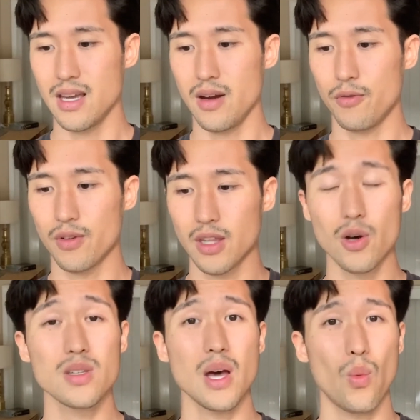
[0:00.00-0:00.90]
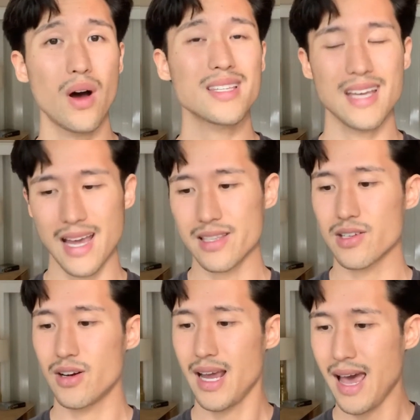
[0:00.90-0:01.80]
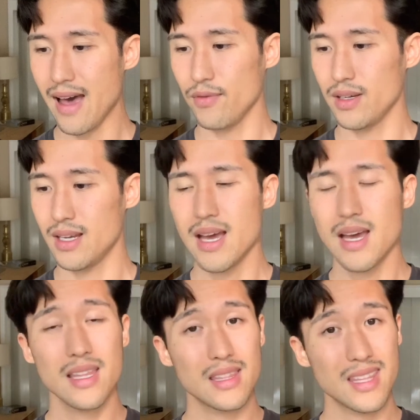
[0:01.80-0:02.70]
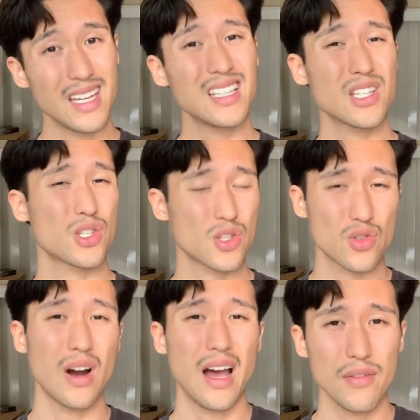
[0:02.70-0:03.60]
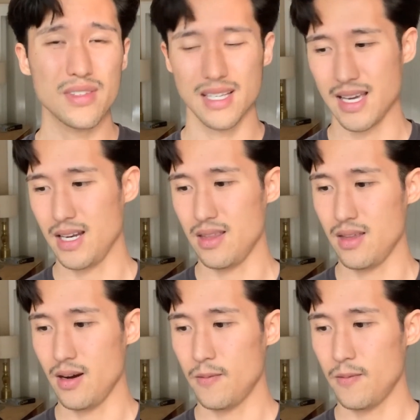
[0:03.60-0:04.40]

And for those that want to enter heaven, they need to strive to get in there.